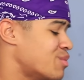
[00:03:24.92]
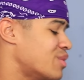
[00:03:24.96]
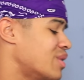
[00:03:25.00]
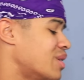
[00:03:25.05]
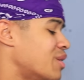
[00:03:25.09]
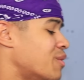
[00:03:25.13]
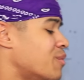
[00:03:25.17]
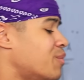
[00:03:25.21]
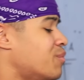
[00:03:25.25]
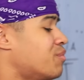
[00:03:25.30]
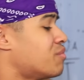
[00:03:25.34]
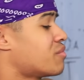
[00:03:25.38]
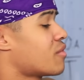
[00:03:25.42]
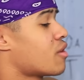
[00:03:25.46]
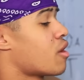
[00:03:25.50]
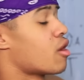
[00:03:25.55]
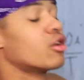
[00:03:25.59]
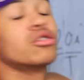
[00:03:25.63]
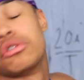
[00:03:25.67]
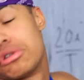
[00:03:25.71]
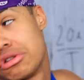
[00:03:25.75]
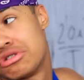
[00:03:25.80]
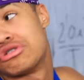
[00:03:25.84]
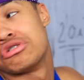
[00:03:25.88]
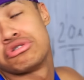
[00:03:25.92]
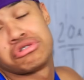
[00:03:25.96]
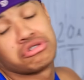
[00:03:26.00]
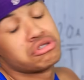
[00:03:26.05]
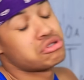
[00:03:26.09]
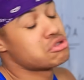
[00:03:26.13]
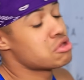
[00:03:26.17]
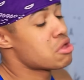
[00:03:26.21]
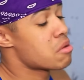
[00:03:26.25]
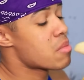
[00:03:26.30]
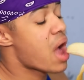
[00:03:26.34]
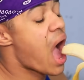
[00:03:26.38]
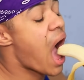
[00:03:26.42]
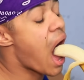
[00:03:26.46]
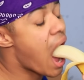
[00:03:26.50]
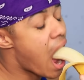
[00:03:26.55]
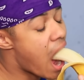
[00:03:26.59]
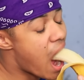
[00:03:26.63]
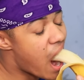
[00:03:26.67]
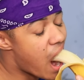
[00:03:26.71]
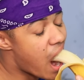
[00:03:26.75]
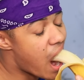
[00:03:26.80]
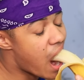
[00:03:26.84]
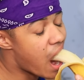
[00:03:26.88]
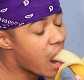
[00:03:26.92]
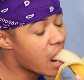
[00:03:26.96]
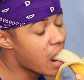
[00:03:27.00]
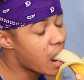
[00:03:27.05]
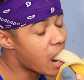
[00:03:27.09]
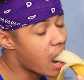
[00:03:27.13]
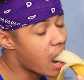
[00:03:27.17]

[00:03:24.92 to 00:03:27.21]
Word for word: Try it yourself if you don't believe me.